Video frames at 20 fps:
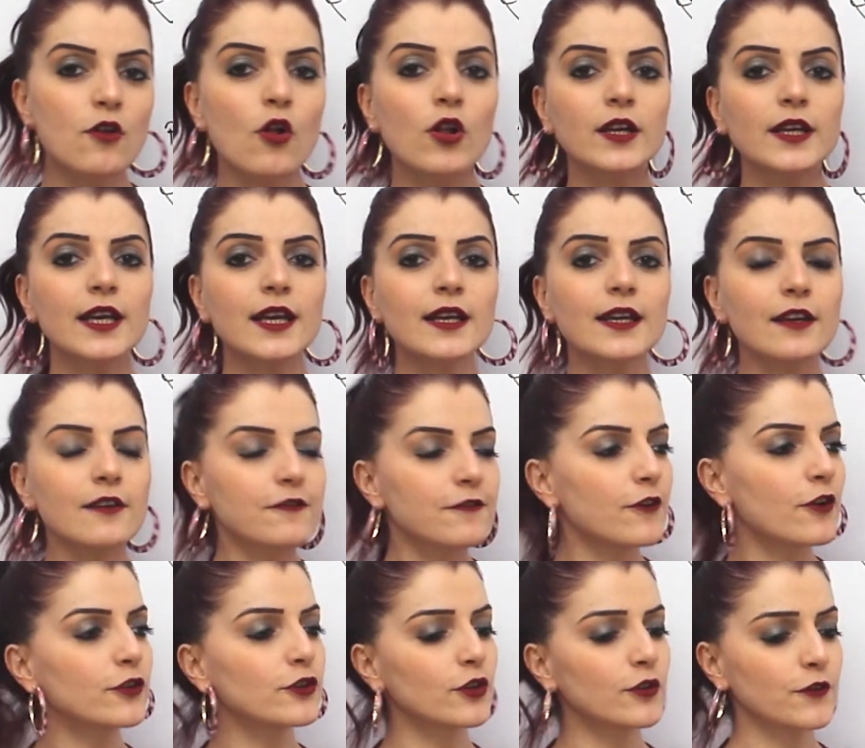talking in
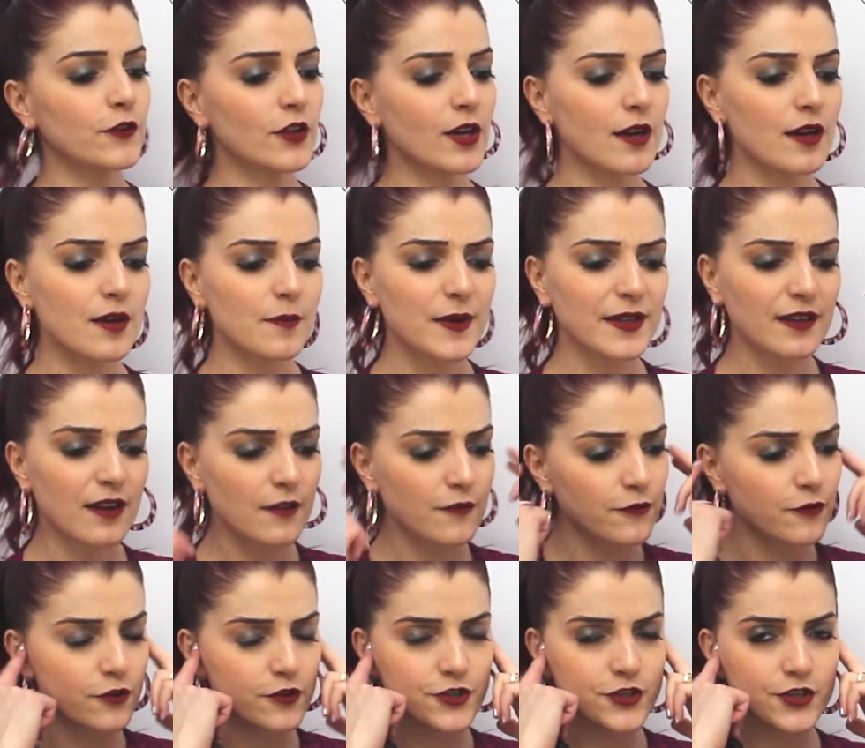front of you, but
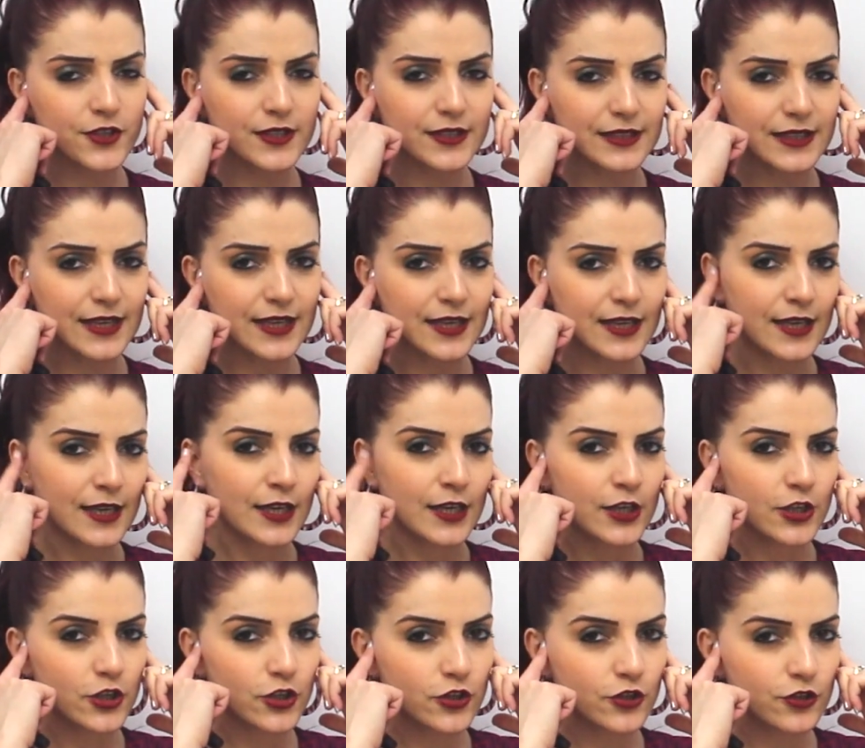
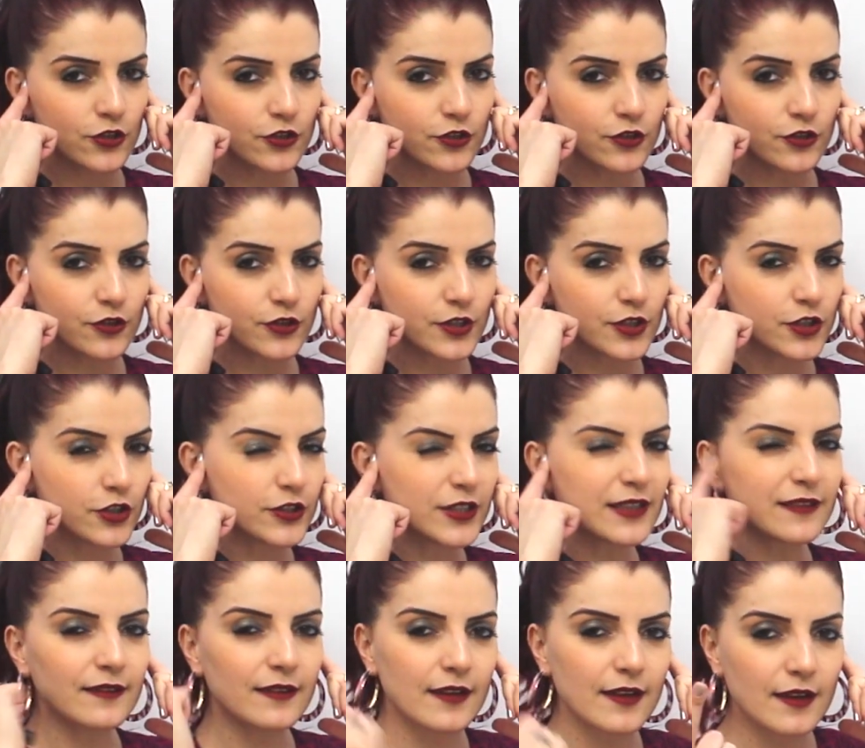unfortunately you
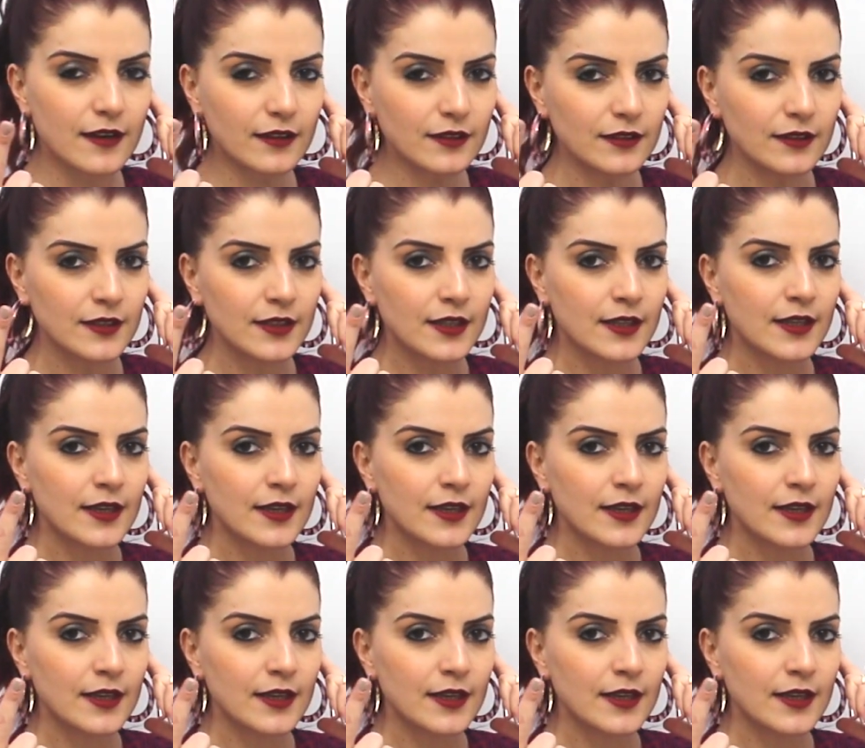couldn't hear.